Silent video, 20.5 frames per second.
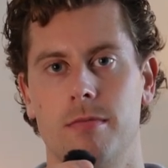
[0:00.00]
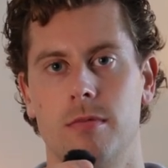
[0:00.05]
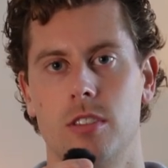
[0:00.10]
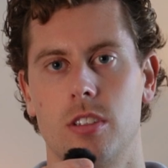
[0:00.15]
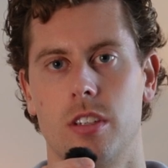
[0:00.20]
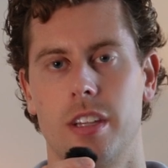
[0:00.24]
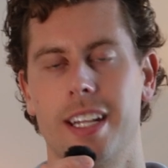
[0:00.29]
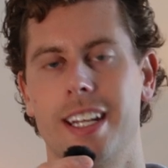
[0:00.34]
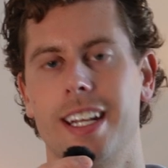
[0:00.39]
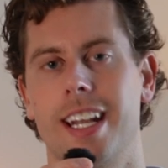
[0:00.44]

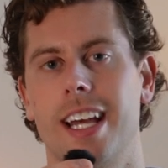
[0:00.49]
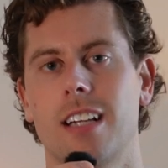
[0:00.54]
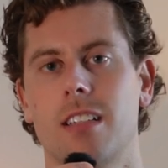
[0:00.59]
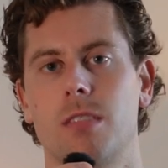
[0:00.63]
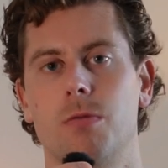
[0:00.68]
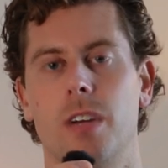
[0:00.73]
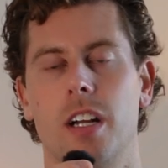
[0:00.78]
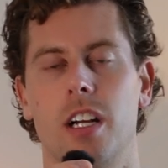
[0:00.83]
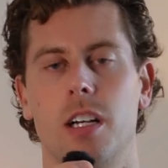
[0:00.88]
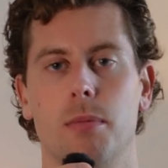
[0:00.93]
So the
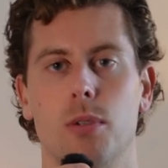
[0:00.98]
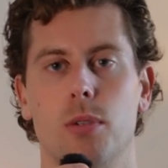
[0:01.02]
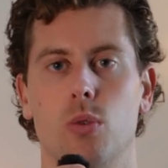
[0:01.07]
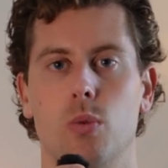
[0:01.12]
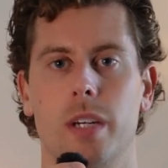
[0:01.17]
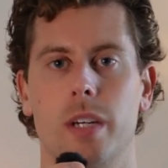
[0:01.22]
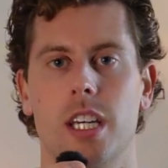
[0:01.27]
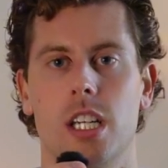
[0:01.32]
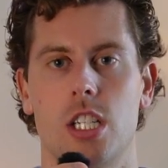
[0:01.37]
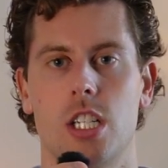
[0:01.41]
next variable
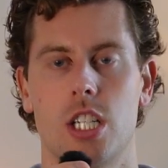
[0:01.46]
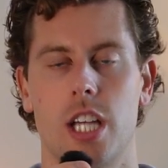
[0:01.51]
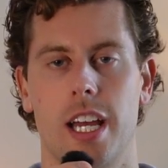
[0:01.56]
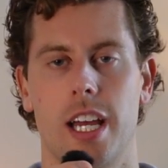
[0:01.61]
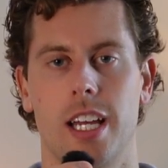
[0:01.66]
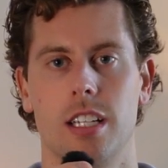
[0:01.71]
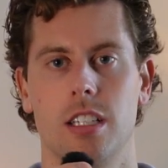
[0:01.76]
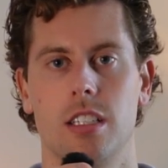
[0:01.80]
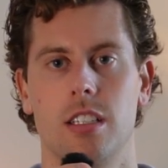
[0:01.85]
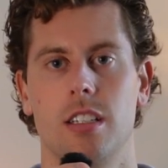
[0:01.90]
we can
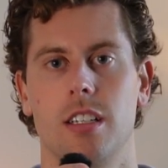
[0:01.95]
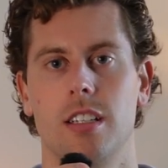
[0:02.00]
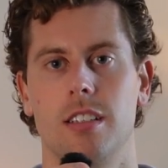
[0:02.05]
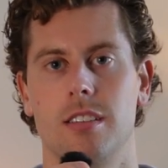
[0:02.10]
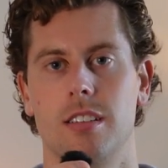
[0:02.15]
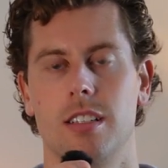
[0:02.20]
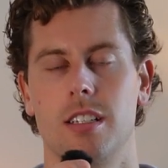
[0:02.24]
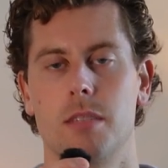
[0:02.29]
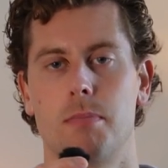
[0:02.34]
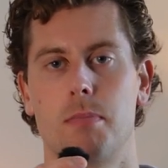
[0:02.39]
change
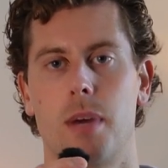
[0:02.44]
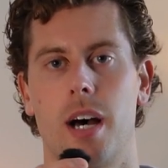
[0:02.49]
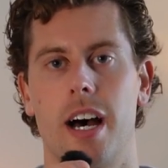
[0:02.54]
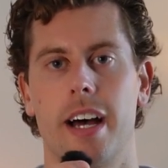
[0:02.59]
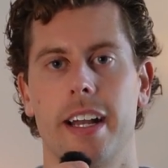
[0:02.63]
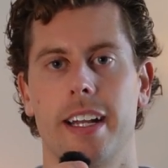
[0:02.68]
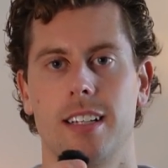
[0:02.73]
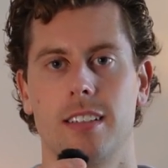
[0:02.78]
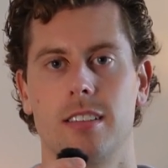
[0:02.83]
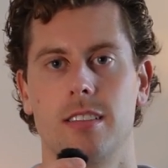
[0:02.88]
is the
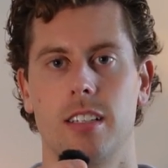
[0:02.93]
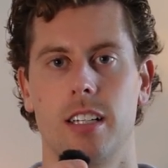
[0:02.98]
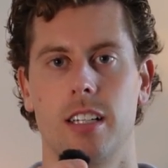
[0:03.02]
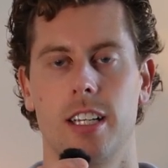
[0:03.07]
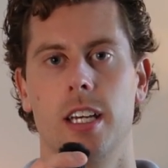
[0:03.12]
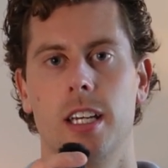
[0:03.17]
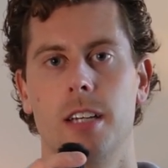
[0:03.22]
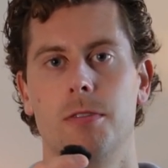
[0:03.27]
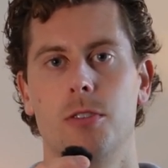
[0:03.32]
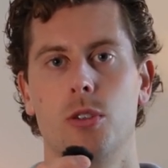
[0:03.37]
departing
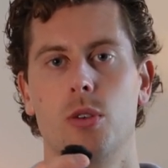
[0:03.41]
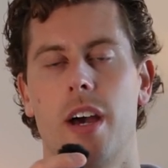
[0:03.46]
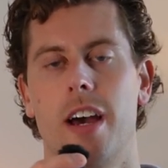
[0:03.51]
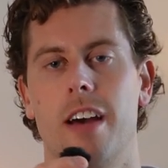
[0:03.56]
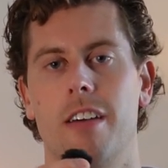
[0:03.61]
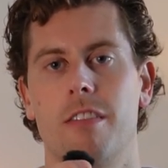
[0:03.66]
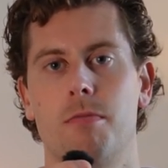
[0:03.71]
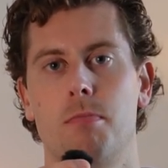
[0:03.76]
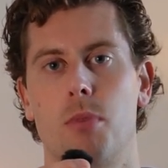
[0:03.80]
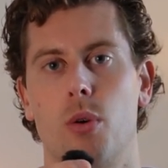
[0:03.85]
city. If you
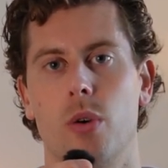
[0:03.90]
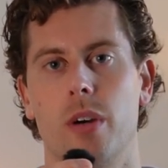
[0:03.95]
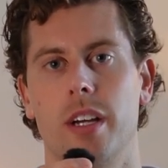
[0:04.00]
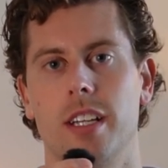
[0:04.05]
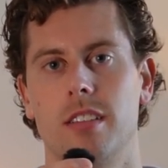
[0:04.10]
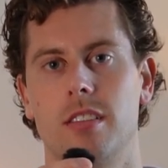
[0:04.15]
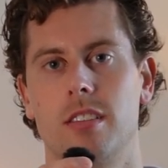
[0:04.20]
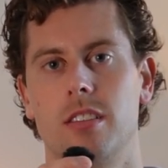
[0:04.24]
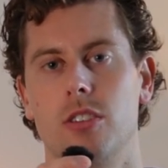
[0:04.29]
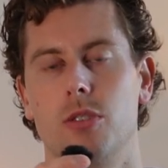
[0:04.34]
have
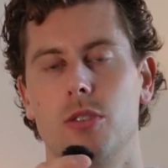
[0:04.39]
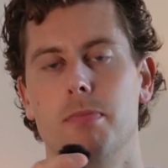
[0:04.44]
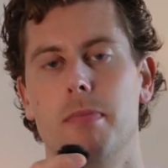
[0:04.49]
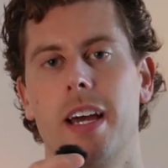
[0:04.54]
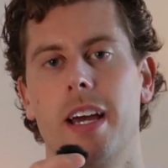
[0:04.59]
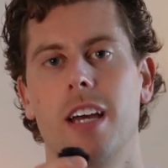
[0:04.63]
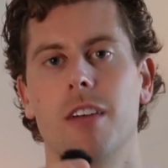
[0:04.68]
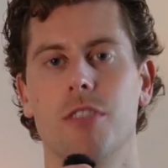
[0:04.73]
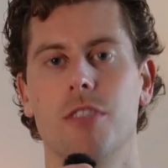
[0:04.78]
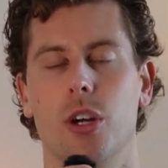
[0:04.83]
points, you
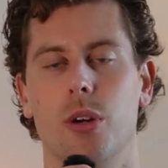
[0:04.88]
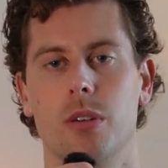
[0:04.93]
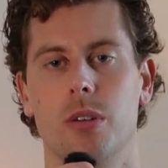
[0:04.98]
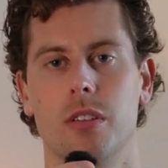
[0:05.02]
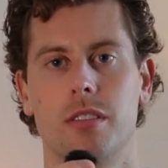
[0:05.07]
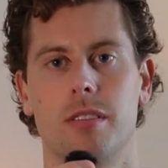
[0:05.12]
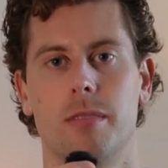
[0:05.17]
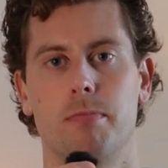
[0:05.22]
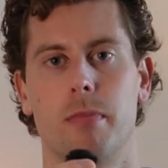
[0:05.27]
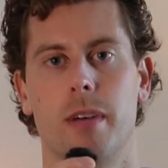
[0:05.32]
may have
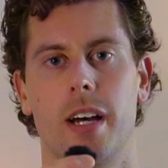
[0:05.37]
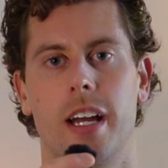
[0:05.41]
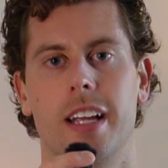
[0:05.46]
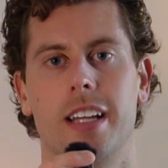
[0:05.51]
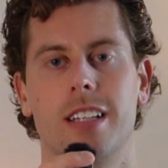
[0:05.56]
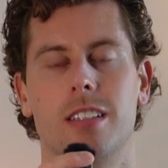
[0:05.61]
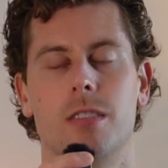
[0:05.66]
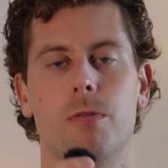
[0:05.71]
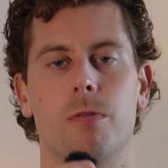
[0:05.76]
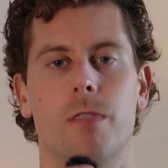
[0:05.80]
noticed
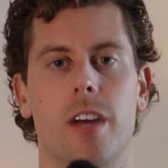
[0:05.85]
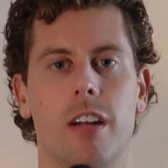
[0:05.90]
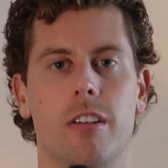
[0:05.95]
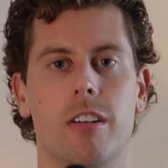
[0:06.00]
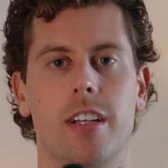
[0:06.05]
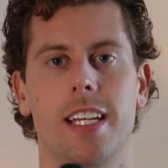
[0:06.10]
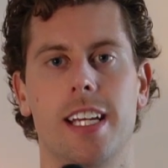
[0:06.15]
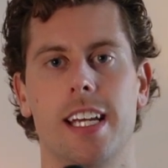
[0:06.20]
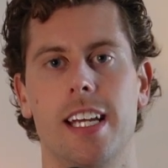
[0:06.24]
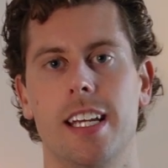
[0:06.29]
it's
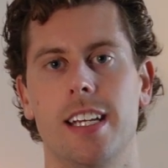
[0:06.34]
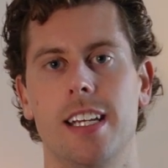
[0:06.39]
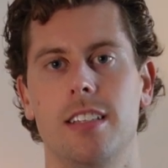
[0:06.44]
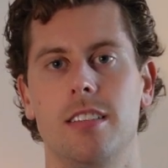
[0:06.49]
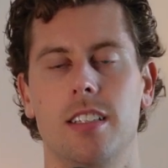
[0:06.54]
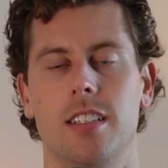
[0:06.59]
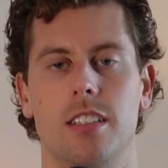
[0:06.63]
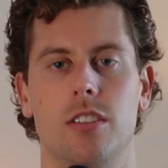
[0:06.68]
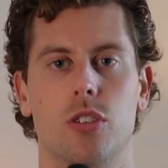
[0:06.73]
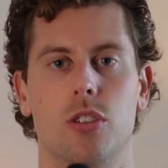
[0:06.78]
very
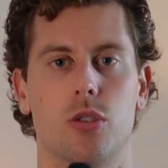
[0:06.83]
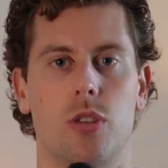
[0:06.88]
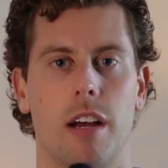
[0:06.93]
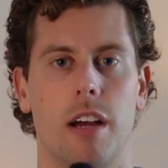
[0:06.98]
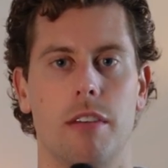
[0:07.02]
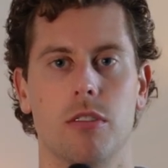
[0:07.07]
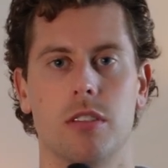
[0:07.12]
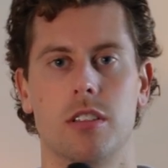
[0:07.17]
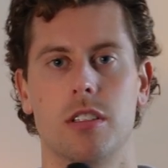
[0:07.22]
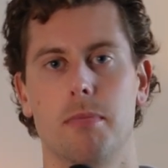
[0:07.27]
easy to
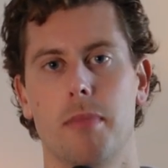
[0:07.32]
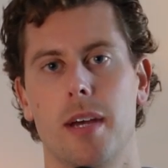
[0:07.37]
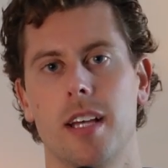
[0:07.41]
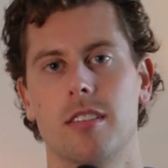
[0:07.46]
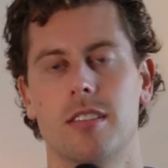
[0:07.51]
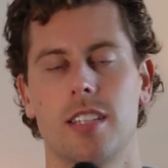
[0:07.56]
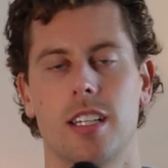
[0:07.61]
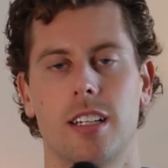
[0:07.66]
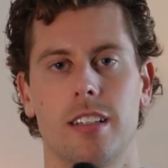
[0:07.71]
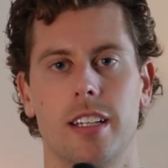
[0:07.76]
travel
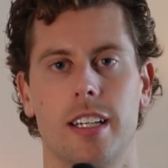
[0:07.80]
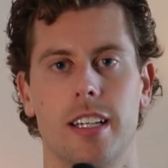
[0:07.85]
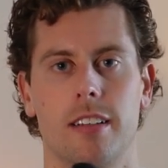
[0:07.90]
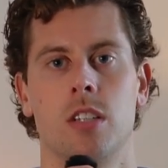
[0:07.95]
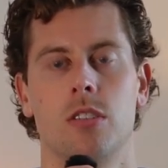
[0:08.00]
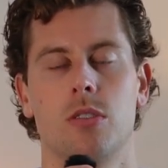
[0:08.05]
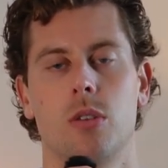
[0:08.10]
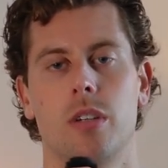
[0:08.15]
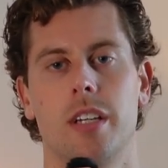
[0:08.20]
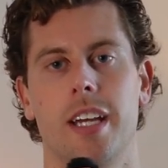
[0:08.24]
domestically.
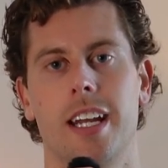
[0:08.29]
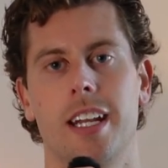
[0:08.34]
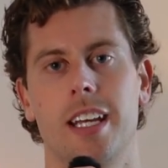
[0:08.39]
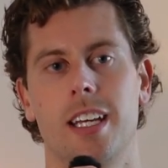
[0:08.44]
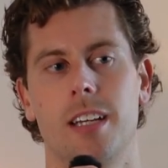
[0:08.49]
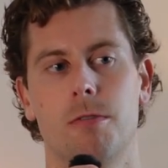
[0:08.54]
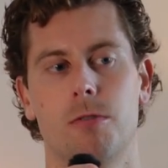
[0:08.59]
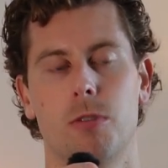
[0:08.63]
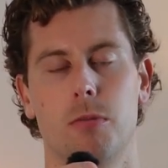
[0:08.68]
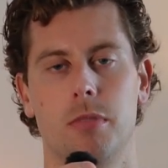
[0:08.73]
So
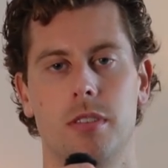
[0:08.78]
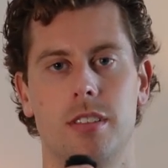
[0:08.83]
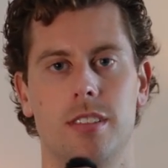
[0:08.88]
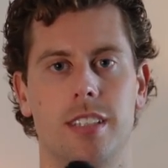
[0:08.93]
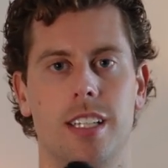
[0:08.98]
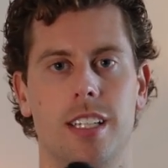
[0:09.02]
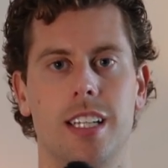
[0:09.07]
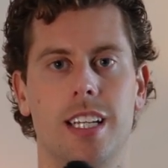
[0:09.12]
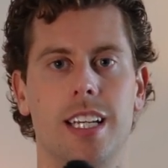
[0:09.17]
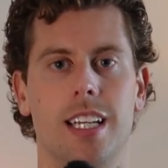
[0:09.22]
getting from
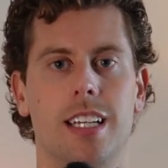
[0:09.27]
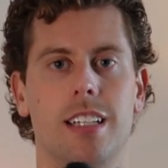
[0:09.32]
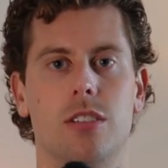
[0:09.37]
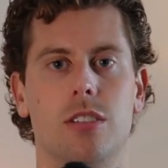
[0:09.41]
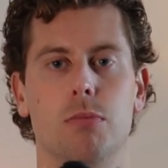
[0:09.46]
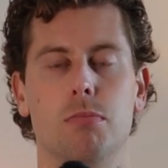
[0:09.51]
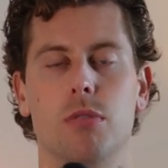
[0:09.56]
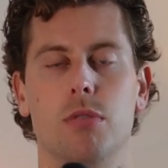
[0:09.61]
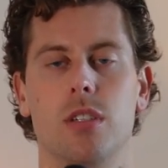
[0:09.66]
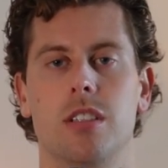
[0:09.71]
Sydney
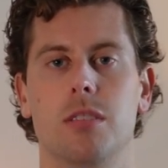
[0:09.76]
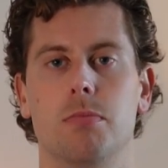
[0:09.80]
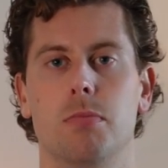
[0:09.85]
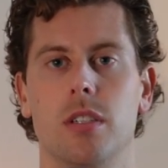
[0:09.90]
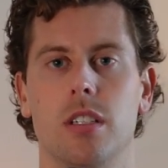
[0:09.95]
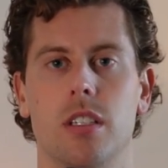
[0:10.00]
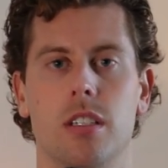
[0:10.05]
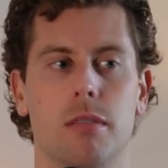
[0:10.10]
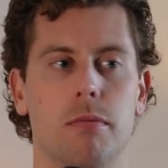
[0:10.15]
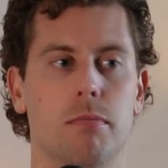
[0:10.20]
to
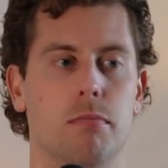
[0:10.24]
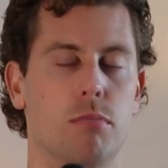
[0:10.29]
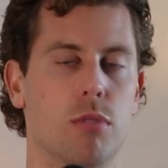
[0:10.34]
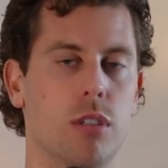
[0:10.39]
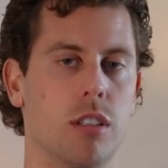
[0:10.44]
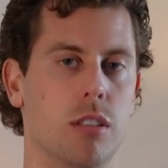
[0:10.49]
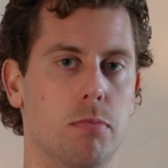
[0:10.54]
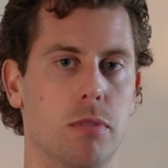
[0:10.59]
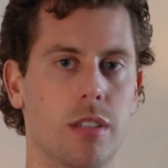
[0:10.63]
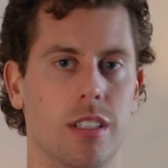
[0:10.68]
Brisbane,
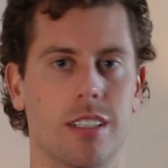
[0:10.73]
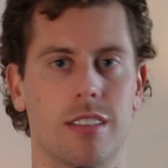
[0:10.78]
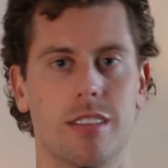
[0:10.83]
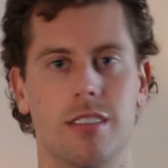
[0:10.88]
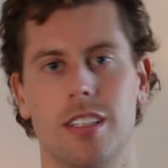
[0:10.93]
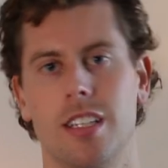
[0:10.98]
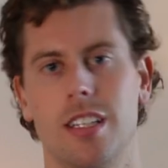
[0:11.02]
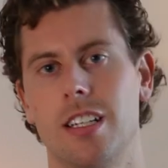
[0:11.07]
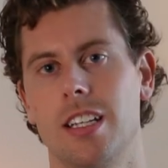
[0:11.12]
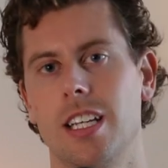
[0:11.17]
Brisbane to
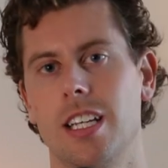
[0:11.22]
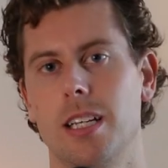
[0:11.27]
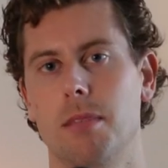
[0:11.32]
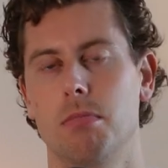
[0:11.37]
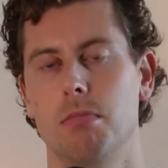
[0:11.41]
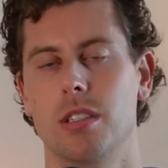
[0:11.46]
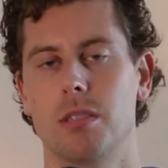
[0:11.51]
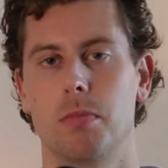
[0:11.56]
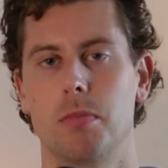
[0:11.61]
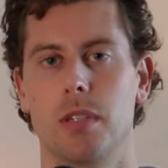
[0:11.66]
Sydney,
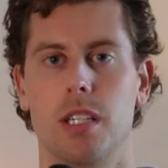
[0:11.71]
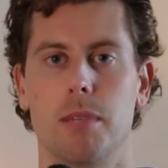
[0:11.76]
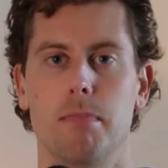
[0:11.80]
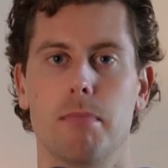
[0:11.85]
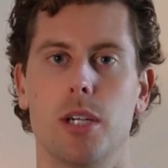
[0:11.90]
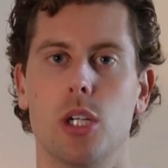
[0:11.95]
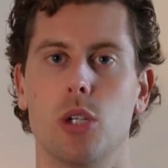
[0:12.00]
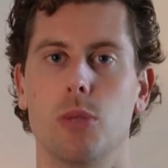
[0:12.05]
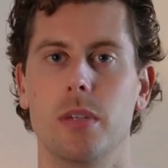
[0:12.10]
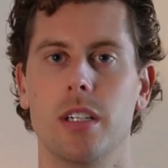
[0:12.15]
Brisbane to
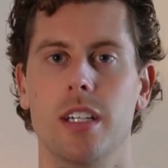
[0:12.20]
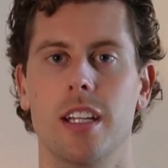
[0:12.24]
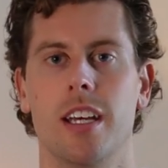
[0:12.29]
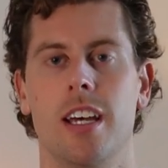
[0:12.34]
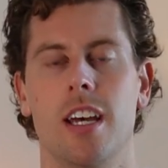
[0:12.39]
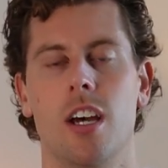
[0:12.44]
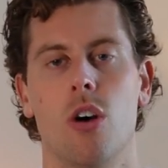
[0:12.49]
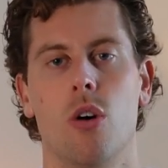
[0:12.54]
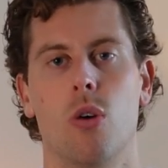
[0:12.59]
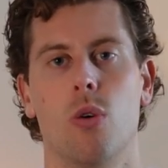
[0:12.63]
Melbourne,
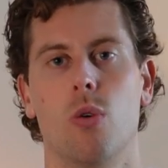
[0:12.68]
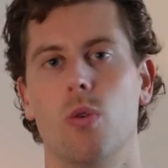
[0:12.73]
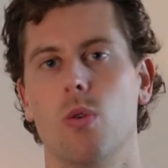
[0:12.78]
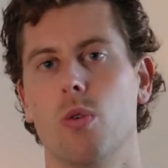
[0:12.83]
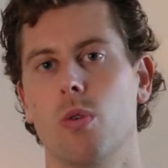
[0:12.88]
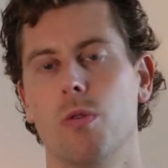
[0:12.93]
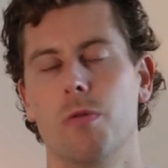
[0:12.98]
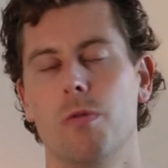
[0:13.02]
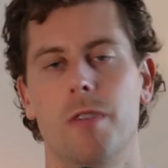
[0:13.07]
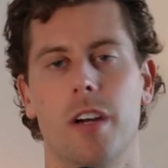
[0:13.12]

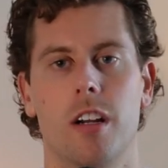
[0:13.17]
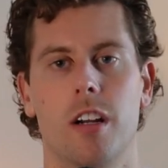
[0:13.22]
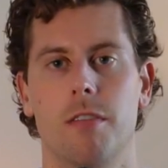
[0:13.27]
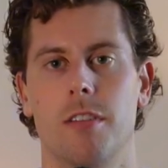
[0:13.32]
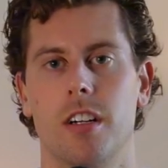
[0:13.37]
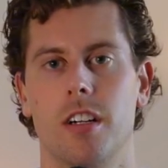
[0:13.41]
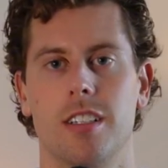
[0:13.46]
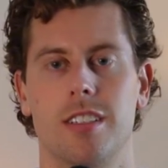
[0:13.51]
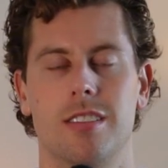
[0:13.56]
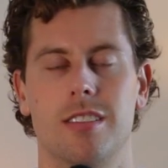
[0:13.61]
all very,
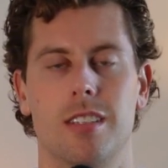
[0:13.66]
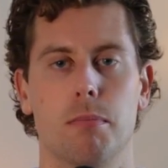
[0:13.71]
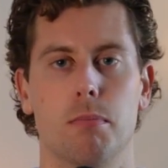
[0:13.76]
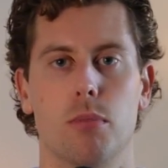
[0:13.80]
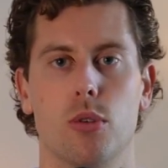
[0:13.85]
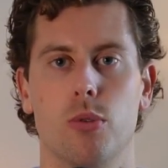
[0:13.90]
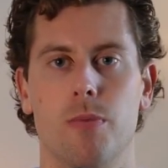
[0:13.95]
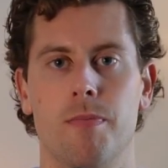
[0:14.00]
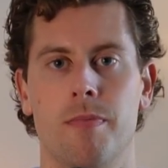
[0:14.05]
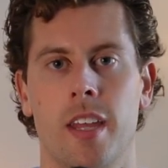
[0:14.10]
very
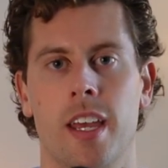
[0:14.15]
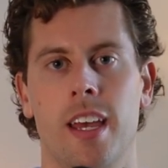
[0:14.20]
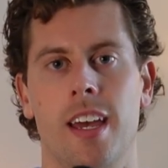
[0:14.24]
simple.